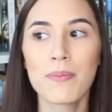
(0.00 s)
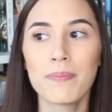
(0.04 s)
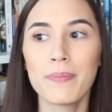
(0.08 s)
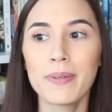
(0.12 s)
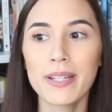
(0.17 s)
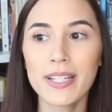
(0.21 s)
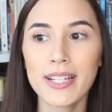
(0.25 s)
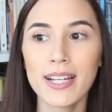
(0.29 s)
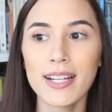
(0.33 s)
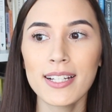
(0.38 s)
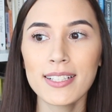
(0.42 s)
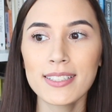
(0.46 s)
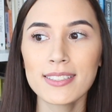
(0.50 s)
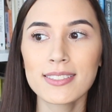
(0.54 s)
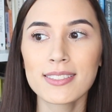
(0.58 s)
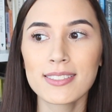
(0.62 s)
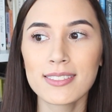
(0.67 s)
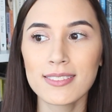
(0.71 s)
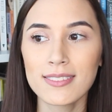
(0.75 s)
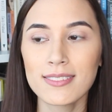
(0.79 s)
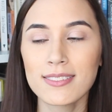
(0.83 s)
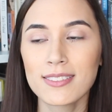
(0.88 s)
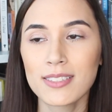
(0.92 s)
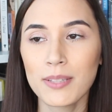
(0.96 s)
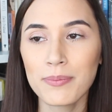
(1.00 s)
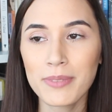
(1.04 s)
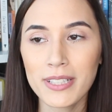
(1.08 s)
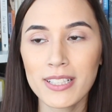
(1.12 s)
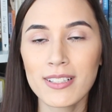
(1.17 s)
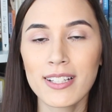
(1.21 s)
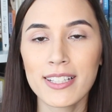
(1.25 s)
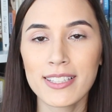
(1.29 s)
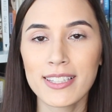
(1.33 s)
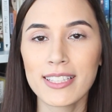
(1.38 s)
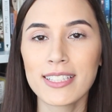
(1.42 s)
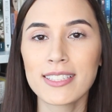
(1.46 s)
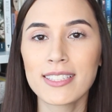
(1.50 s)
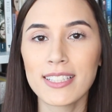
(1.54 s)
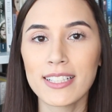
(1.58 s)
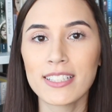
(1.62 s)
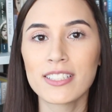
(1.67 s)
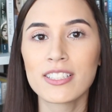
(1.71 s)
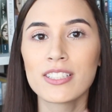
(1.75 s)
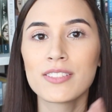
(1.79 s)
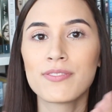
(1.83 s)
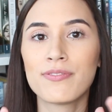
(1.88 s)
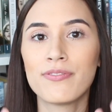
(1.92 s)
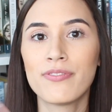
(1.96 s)
because something like this
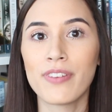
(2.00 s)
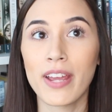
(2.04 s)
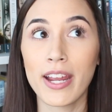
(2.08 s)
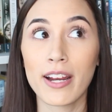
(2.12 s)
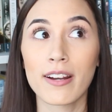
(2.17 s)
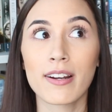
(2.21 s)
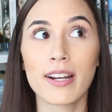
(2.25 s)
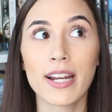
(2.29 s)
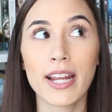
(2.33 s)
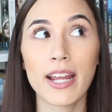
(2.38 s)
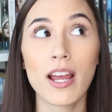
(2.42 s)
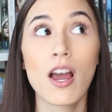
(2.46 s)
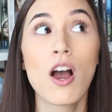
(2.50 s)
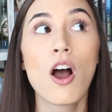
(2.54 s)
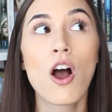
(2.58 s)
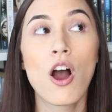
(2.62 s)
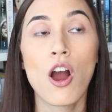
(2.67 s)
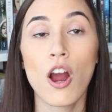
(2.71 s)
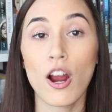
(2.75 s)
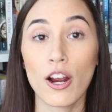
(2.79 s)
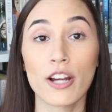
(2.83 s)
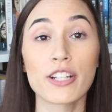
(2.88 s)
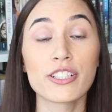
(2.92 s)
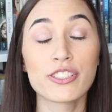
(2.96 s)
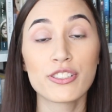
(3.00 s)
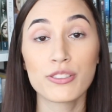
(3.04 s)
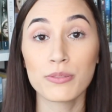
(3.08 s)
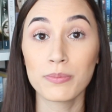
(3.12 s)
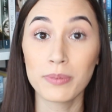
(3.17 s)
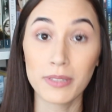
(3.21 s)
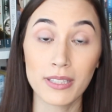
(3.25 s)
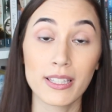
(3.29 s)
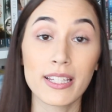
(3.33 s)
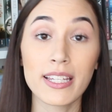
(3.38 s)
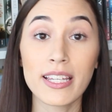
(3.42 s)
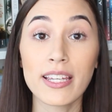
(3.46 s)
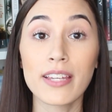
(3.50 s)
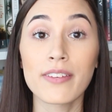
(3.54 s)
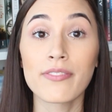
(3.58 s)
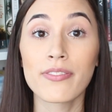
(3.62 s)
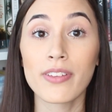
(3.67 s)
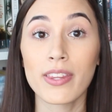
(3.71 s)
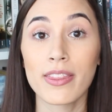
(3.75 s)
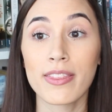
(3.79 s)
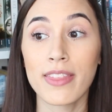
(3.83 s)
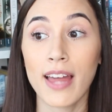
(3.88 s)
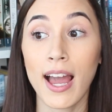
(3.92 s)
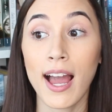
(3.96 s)
is just very hard to
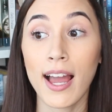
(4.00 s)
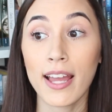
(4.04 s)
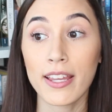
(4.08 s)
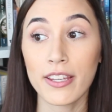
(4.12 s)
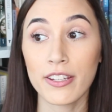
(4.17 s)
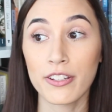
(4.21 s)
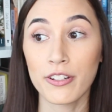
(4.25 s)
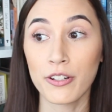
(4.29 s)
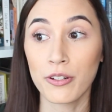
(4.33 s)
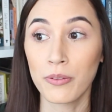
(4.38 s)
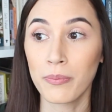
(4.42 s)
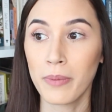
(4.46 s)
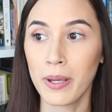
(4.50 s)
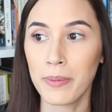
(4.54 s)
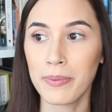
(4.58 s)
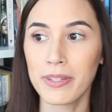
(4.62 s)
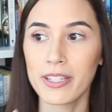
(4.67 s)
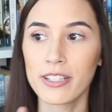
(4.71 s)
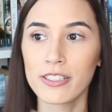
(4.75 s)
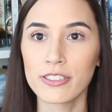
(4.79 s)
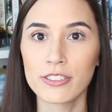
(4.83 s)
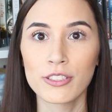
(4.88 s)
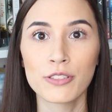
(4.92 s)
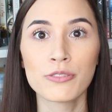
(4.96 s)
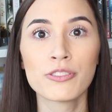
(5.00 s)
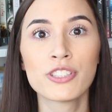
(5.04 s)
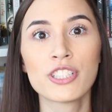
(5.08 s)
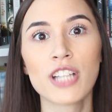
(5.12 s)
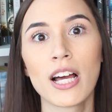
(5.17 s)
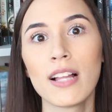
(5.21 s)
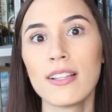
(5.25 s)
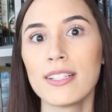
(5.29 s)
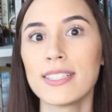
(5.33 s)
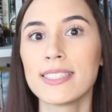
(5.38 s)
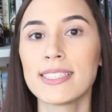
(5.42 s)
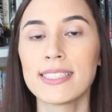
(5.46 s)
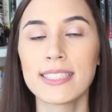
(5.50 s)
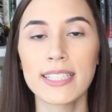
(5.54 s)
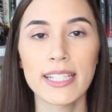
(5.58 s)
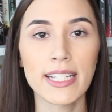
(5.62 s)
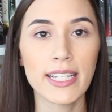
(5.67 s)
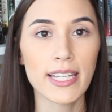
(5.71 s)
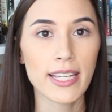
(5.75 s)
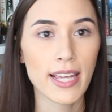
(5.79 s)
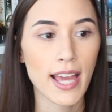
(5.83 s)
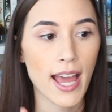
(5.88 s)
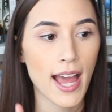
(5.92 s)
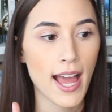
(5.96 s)
believe that, maybe there's no
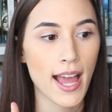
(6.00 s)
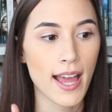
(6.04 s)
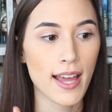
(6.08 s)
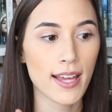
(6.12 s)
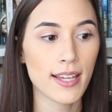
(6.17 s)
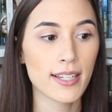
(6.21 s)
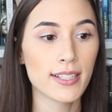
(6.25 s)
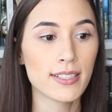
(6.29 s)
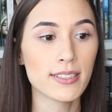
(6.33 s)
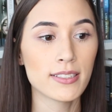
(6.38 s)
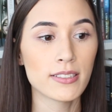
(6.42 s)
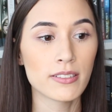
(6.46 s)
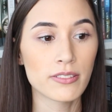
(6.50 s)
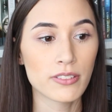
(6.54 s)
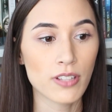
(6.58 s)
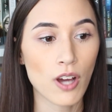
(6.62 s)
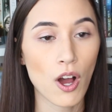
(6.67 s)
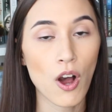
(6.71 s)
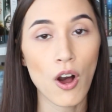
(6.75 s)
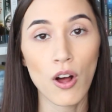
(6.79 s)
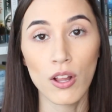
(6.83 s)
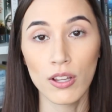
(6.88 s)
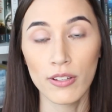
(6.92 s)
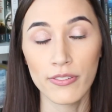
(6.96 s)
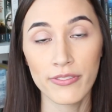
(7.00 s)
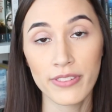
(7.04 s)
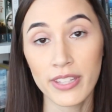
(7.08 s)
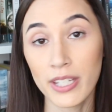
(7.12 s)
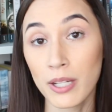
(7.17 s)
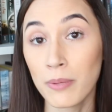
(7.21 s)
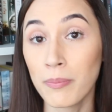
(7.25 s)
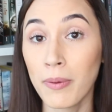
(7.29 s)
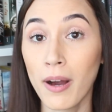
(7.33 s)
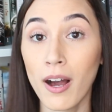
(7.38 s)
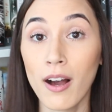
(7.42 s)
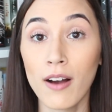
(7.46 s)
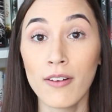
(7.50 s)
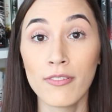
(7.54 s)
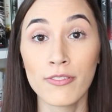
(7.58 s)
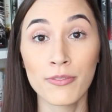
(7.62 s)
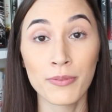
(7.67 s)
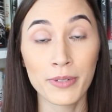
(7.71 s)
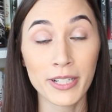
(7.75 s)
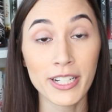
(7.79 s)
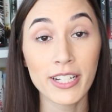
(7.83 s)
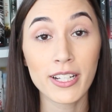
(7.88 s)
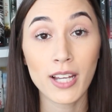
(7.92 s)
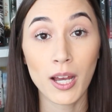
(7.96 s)
jealousy and all of the above
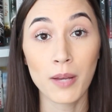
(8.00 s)
when it